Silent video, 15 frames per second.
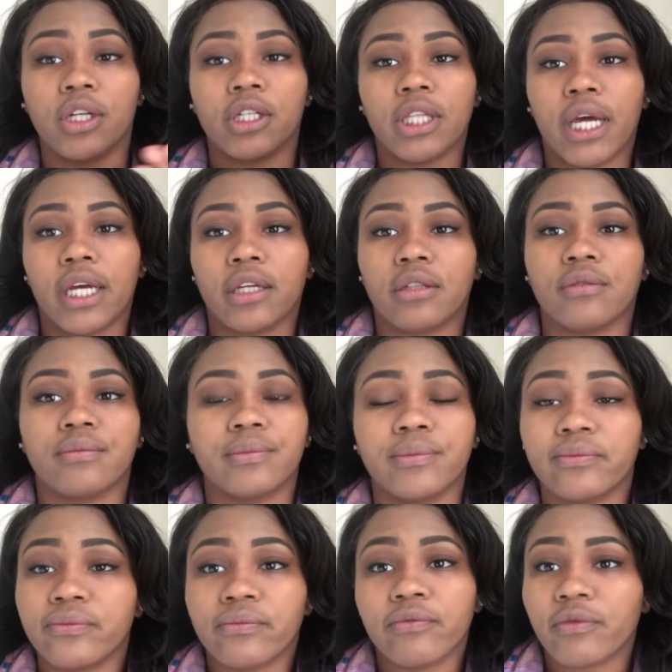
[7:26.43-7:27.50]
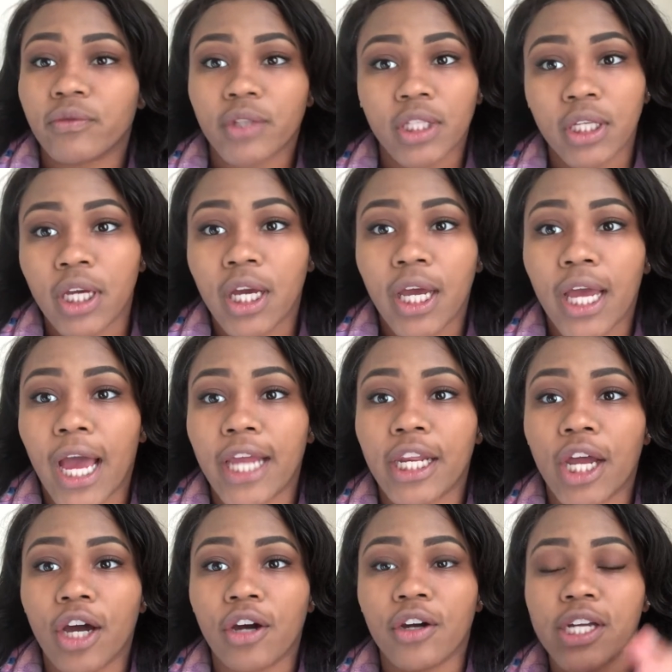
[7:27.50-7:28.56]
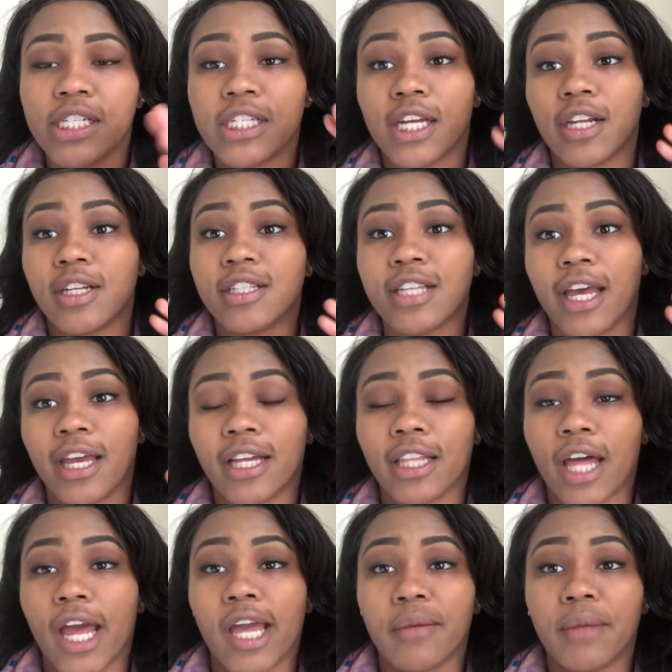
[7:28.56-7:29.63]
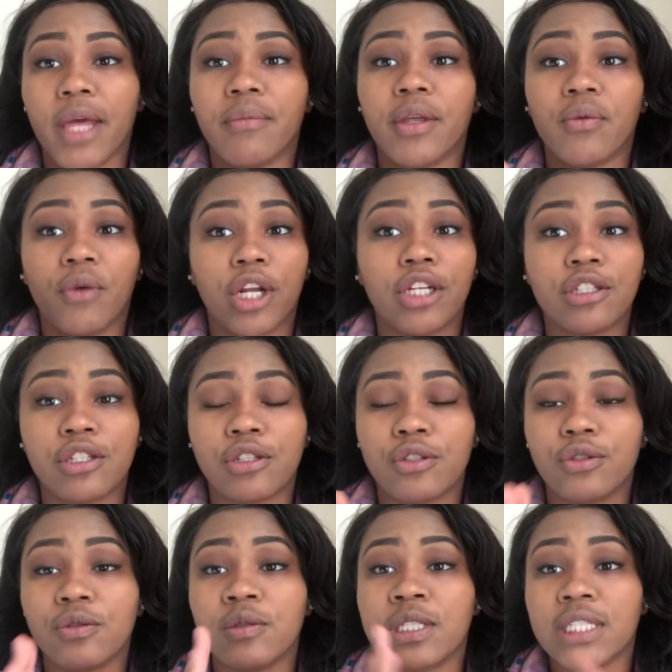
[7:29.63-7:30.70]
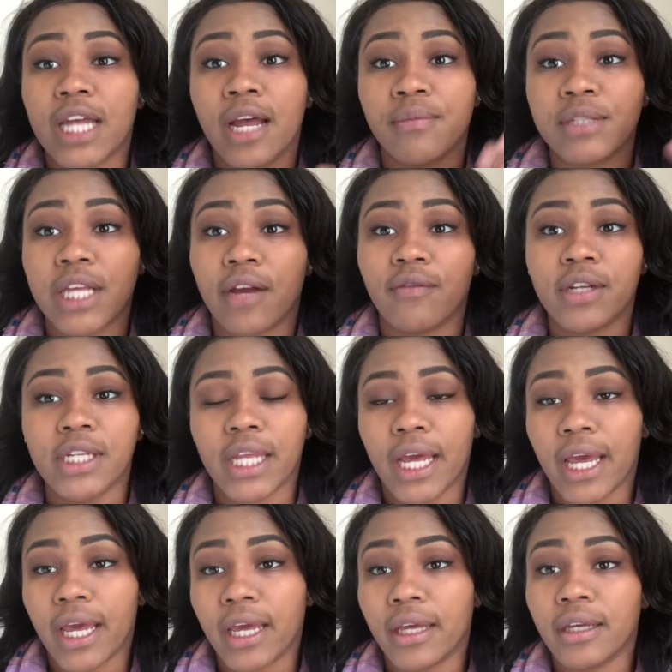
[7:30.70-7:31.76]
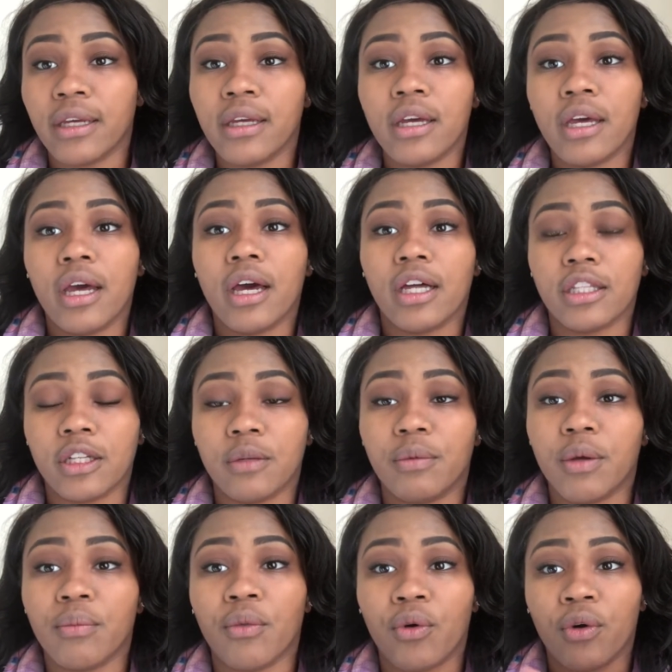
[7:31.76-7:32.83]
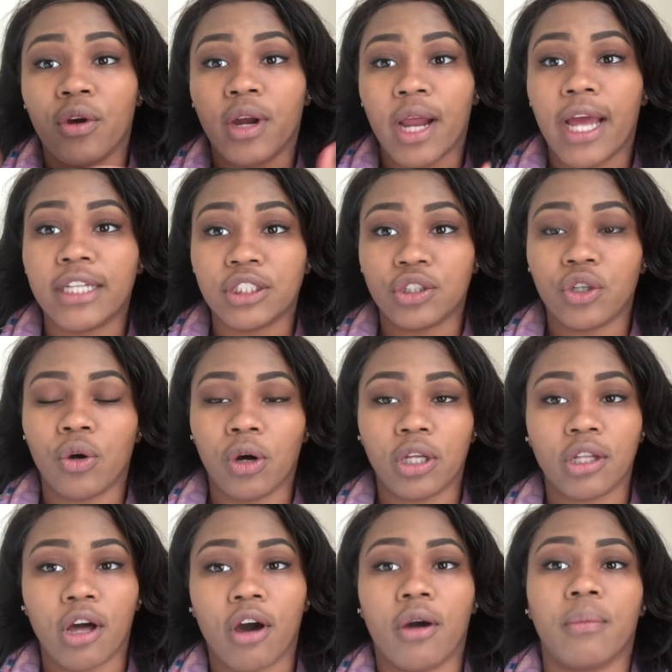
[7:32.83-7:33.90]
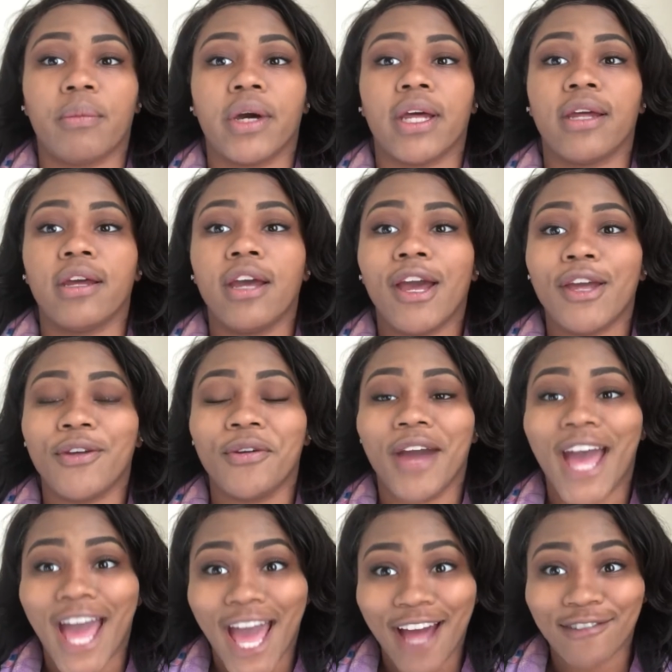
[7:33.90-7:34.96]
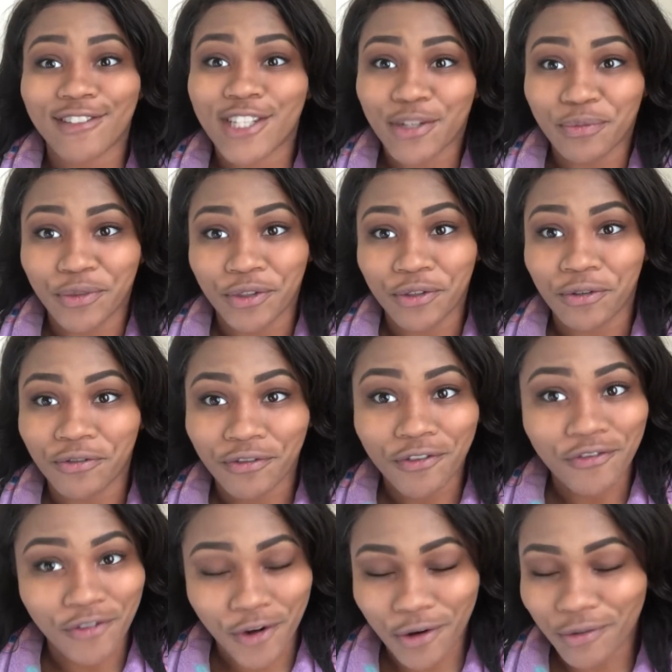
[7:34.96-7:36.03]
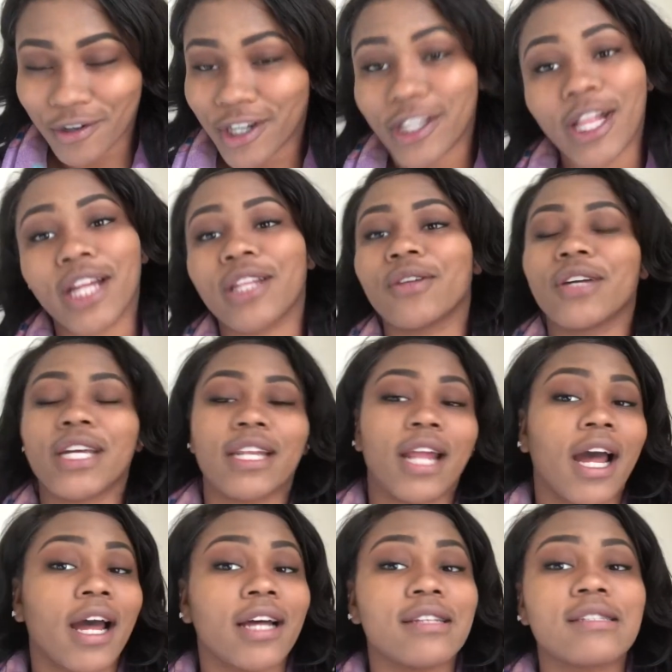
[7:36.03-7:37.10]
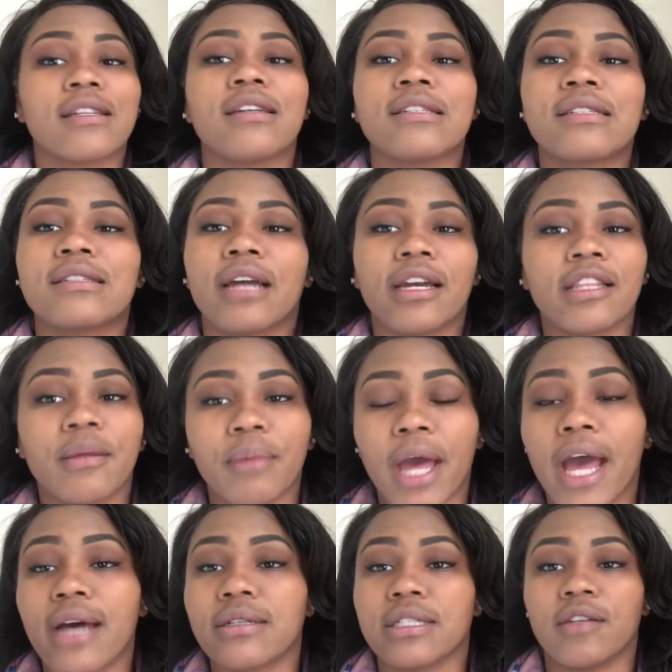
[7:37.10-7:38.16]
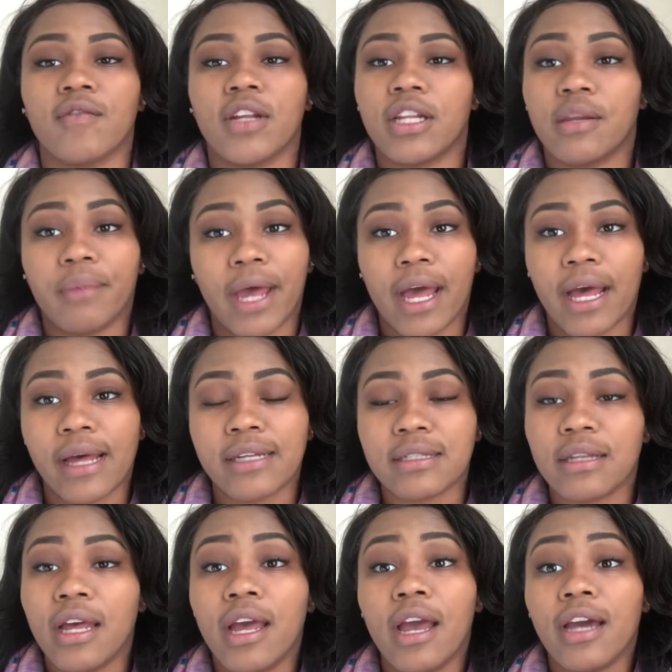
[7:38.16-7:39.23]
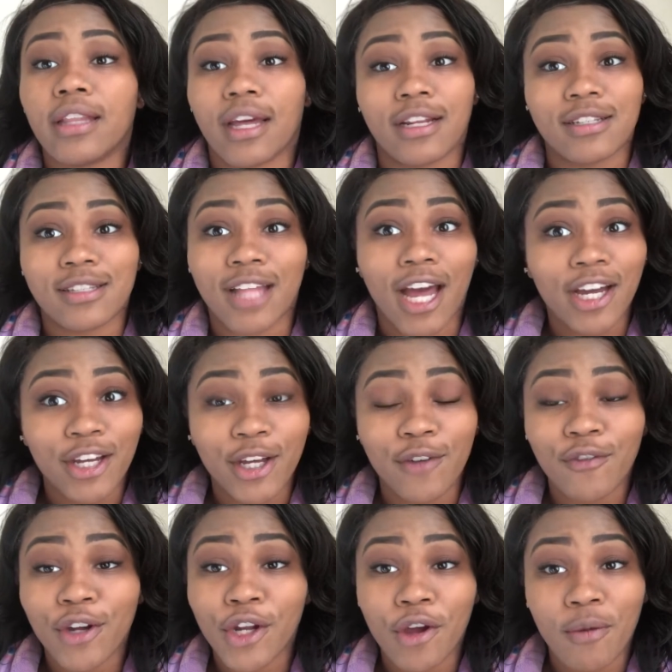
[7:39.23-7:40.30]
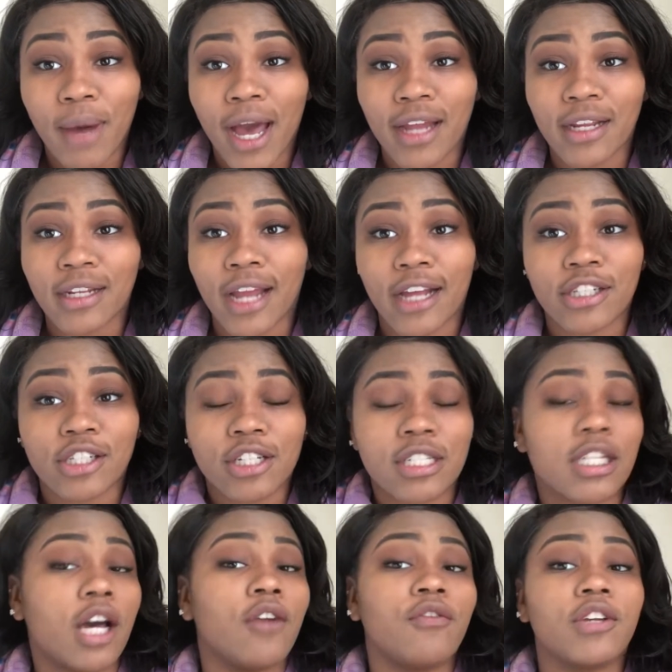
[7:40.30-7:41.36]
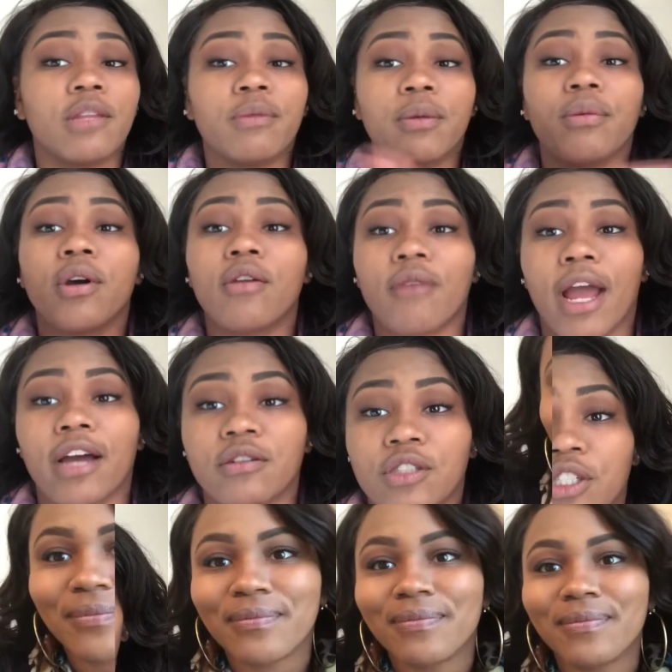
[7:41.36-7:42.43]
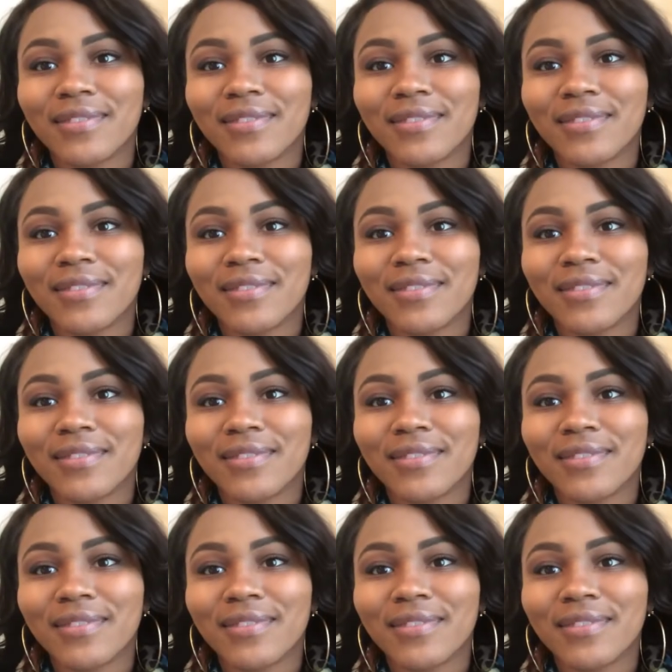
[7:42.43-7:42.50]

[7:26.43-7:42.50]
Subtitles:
Like, I know it's going to take like maybe one or two steps every day, a little bit more as you go along, but you have to move forward. Like, you cannot stay stuck in the past, living in the past. That is not good for nobody, not yourself, for the people around you.